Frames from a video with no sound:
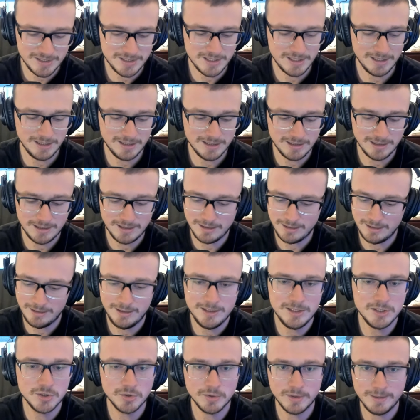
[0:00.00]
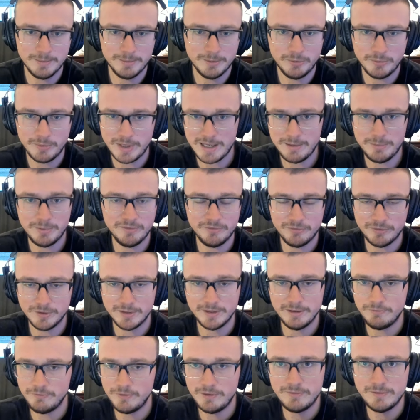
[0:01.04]
seconds. Uh, he's only been rapping for
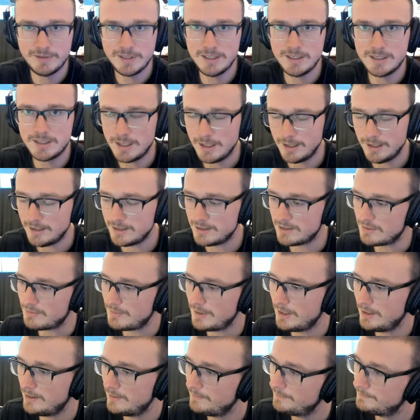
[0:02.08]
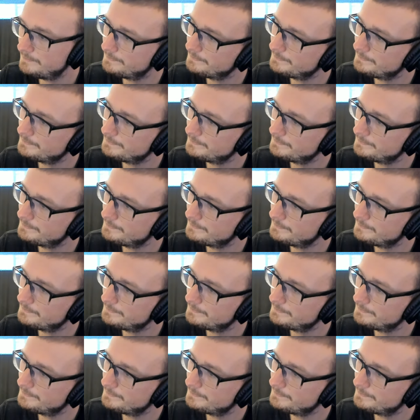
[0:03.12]
like 15 seconds, man